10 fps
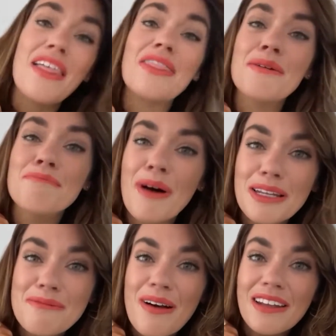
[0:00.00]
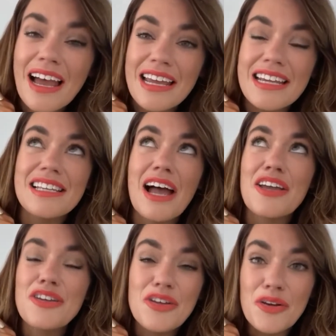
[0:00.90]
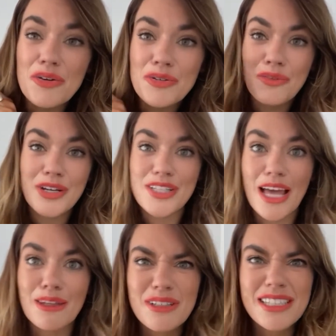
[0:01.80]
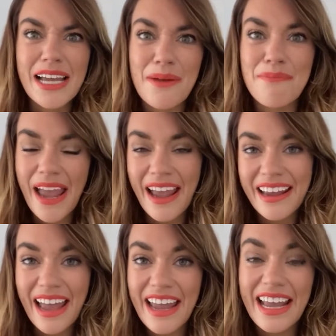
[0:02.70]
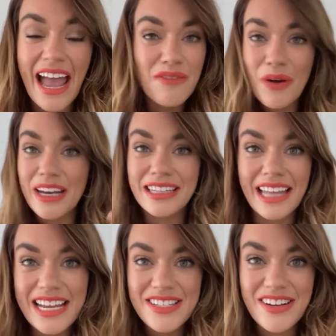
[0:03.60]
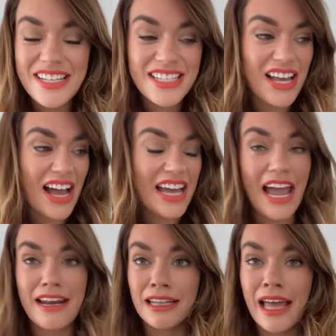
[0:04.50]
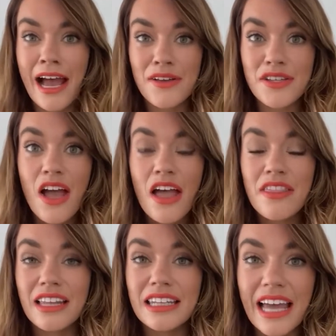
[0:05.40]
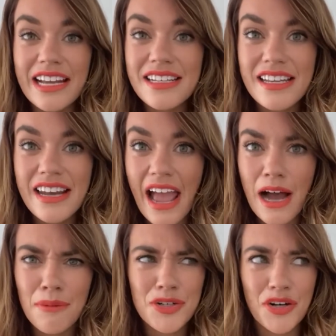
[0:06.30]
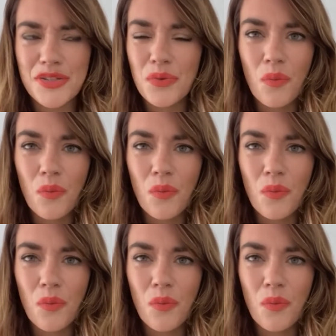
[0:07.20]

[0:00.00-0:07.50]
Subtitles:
The Mola Mola is a huge fish that looks like a pancake, and when it lays on its side and allows the Laysan albatross,